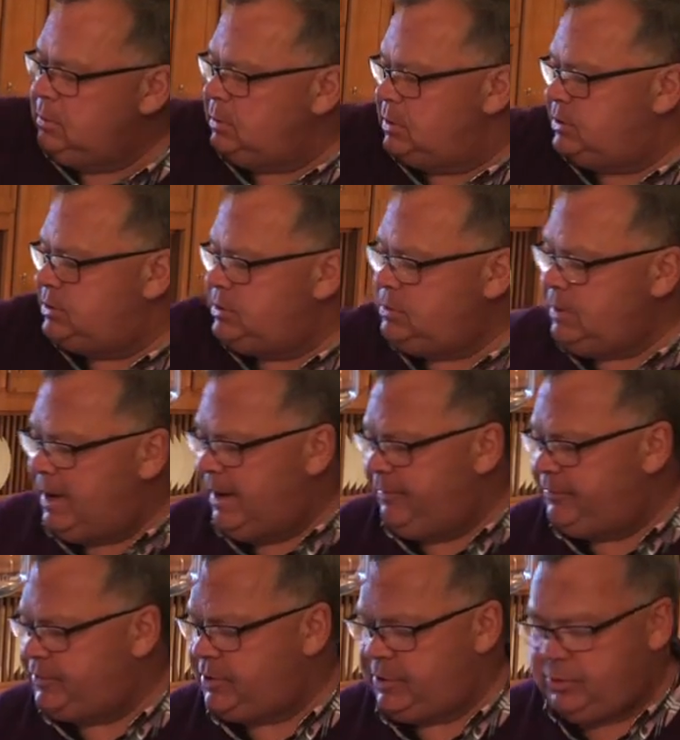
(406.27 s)
You do
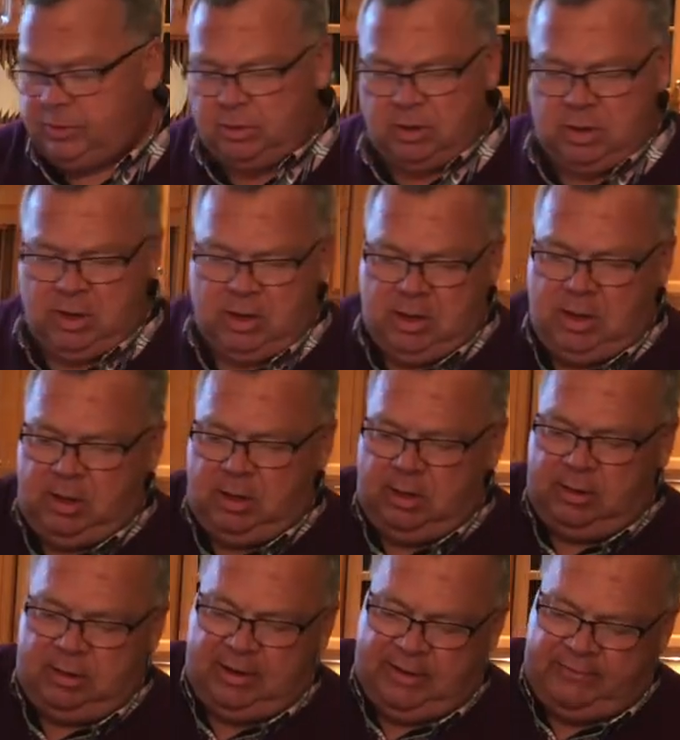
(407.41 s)
have to
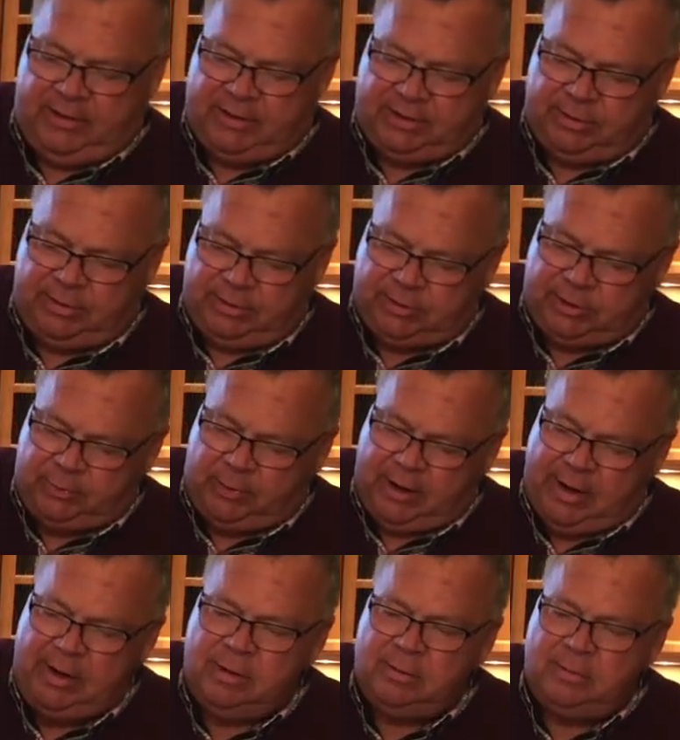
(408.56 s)
give this a little spray,